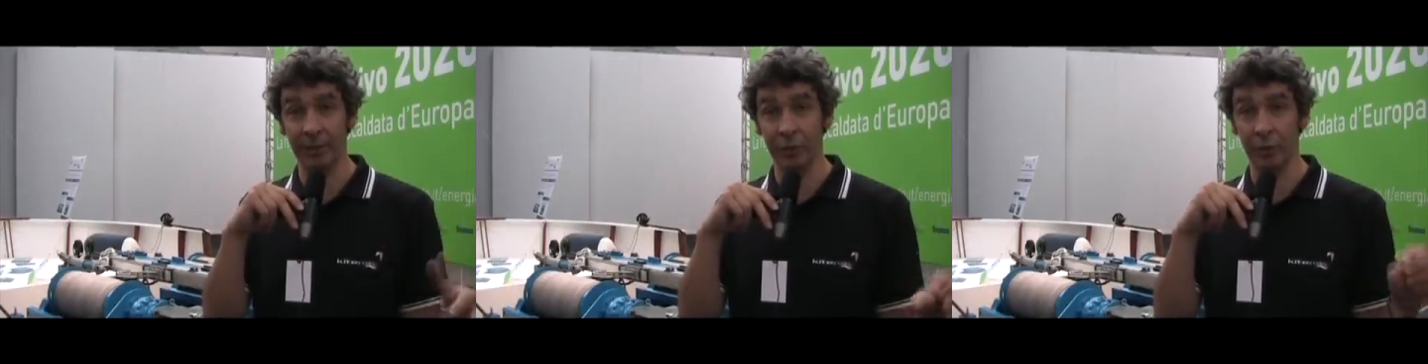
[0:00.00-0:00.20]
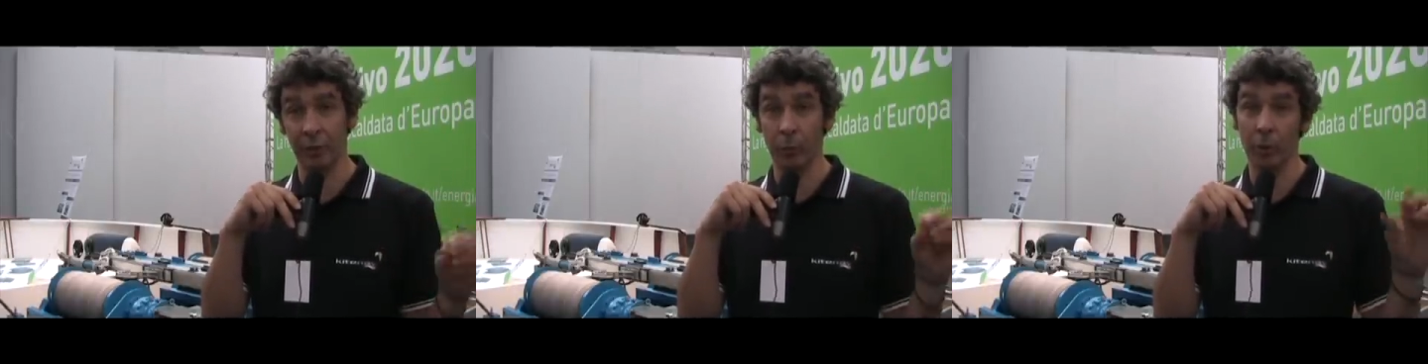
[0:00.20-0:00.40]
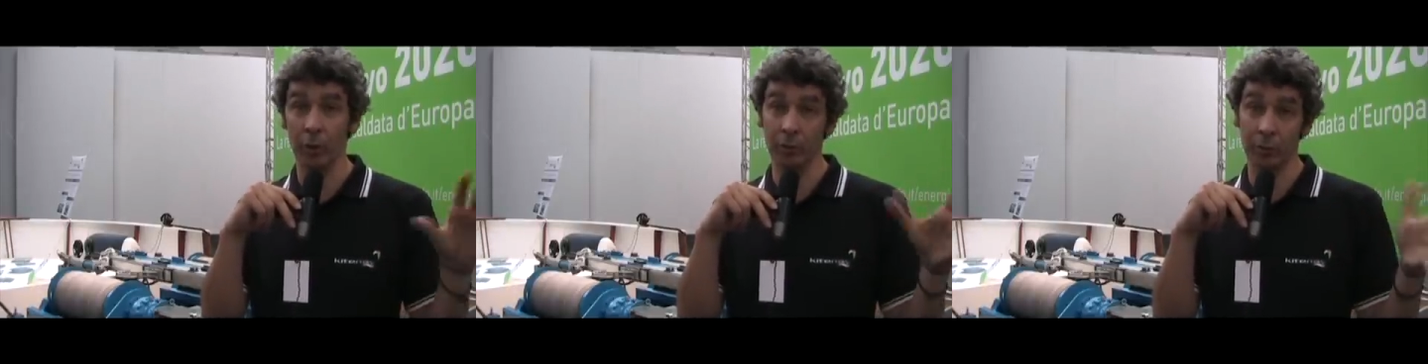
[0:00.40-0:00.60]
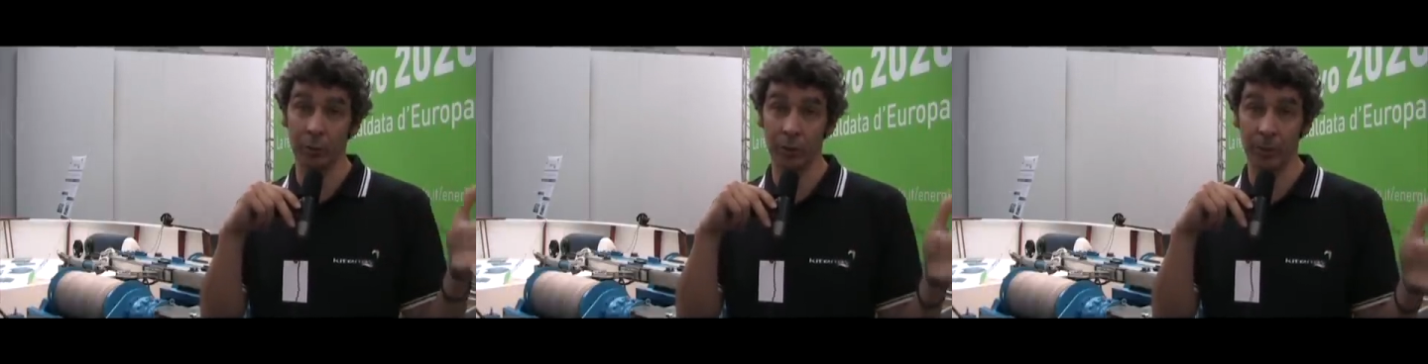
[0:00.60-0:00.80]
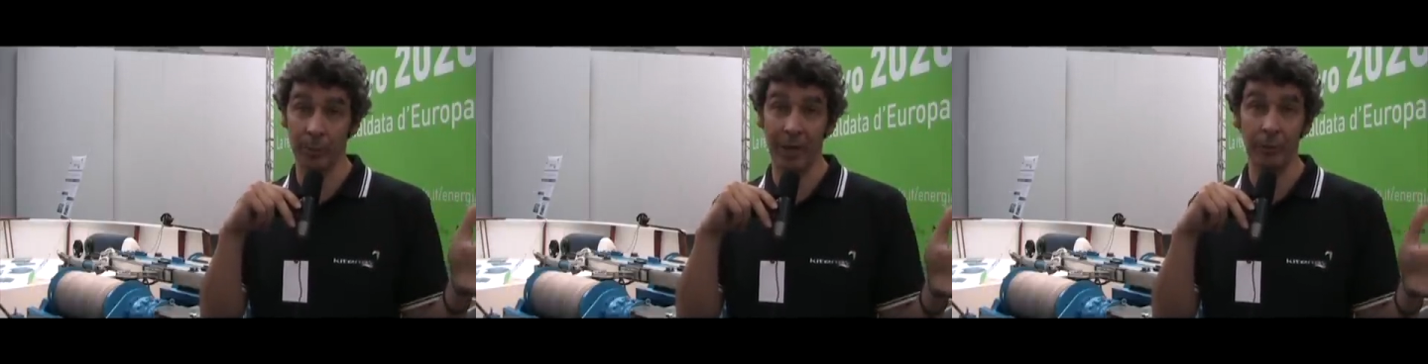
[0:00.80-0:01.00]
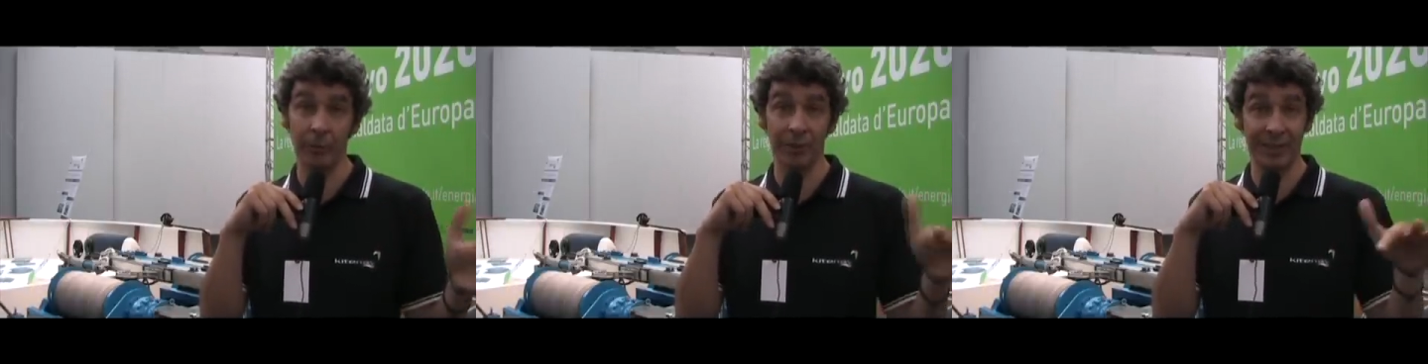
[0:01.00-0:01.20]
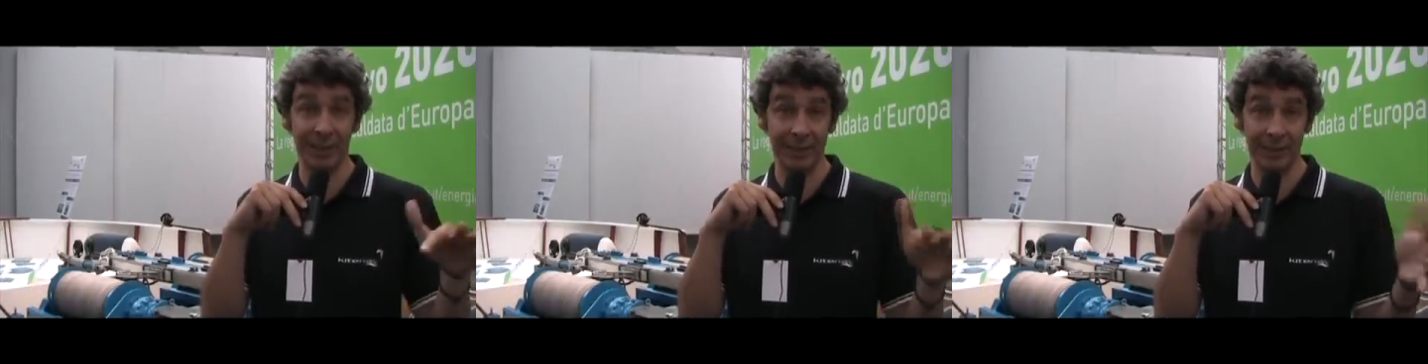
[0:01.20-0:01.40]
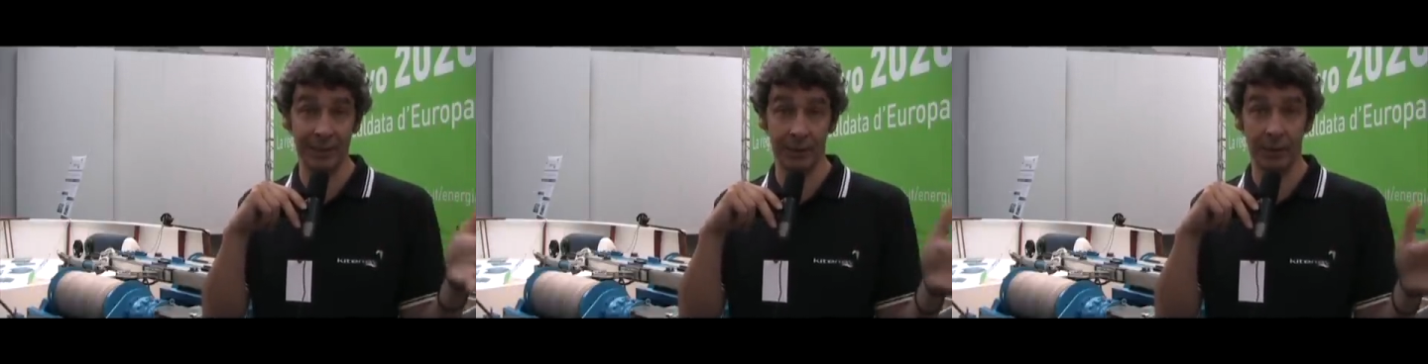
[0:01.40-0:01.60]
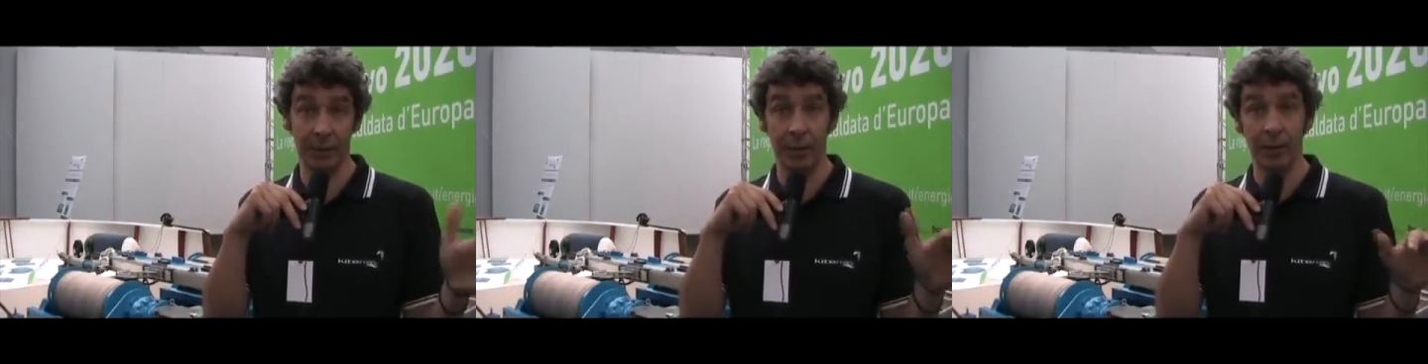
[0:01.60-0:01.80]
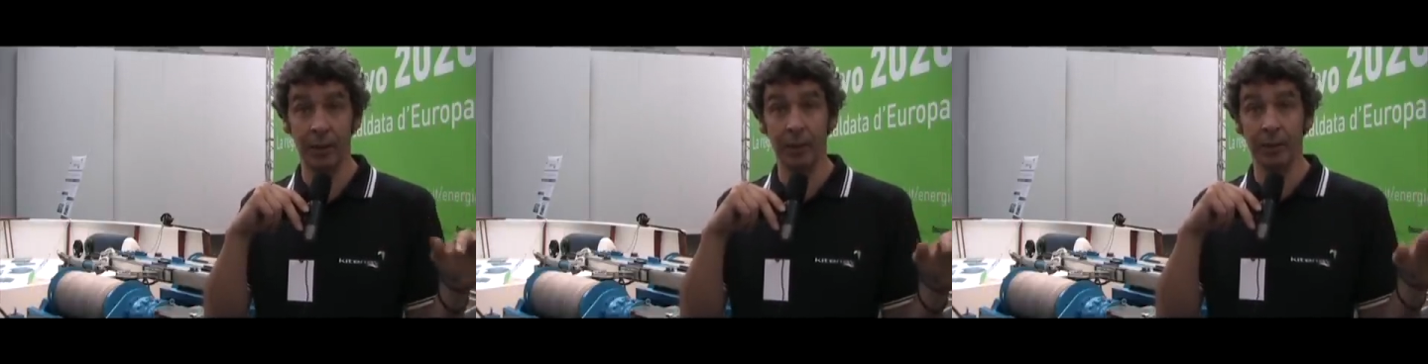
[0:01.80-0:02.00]
so what was about
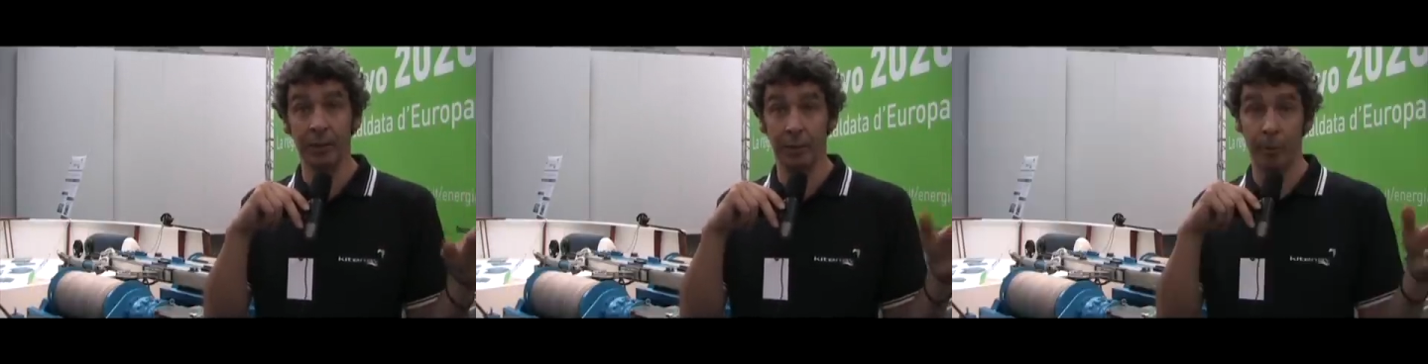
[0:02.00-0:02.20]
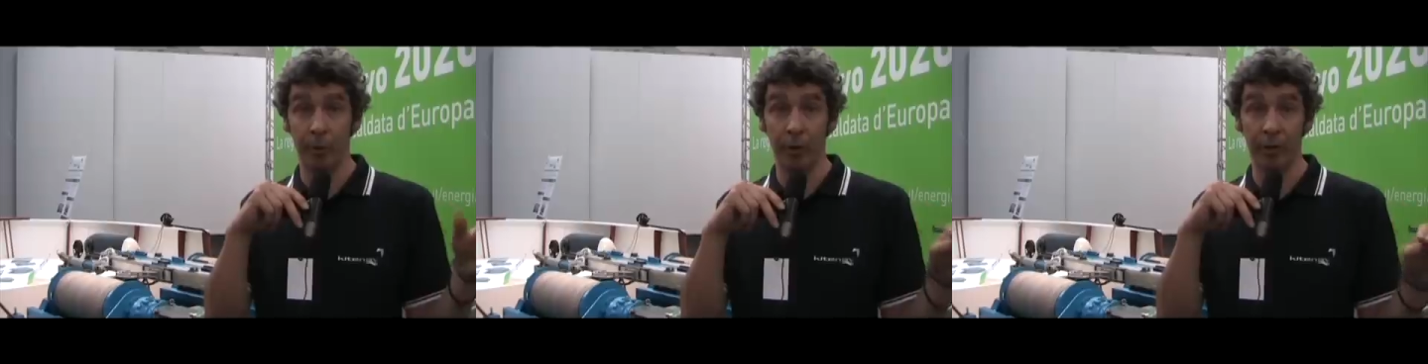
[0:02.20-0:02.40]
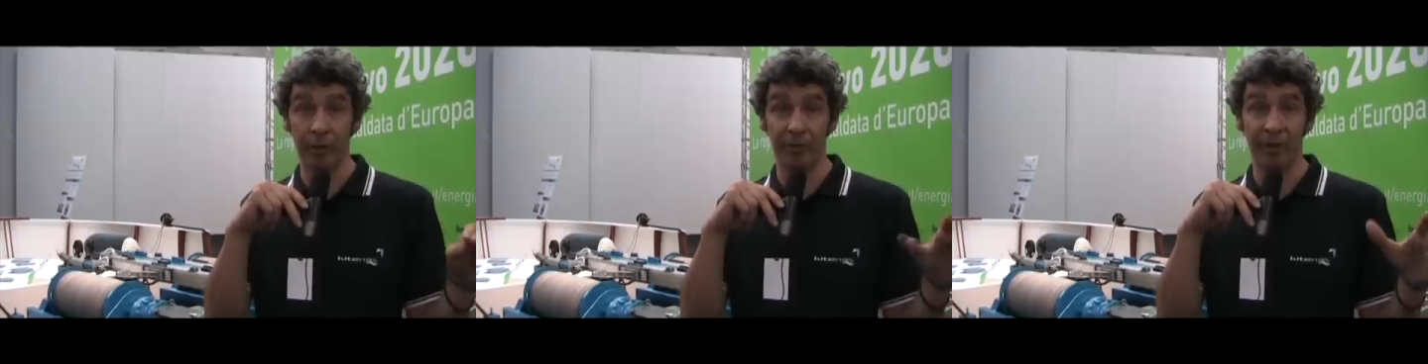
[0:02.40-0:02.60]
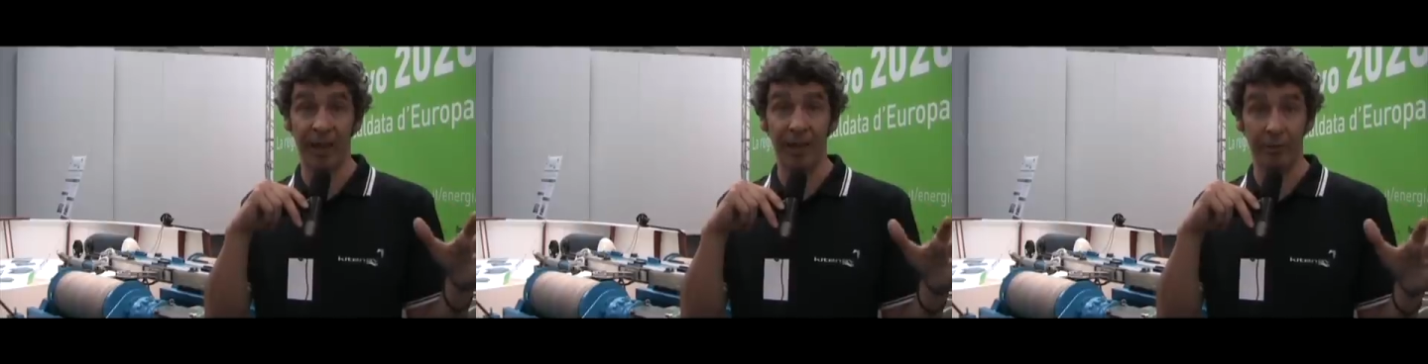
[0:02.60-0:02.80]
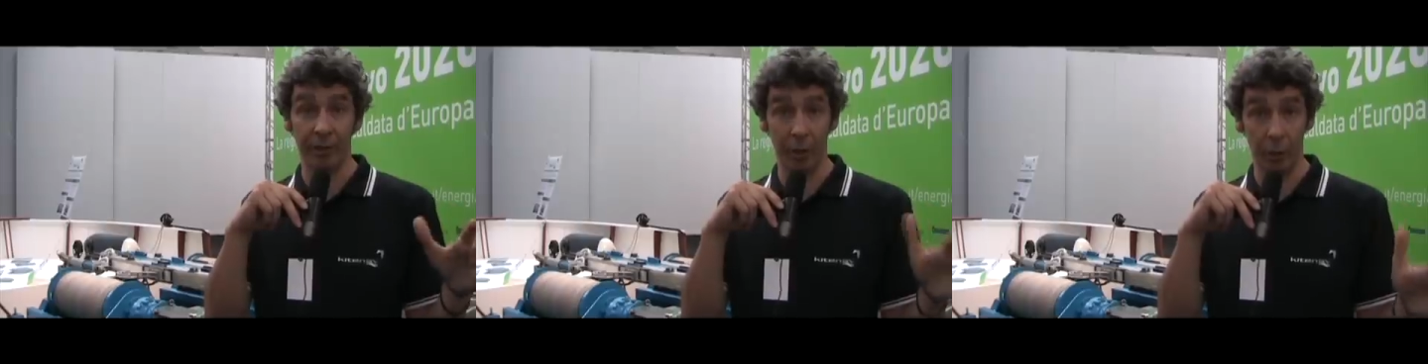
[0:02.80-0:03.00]
6.5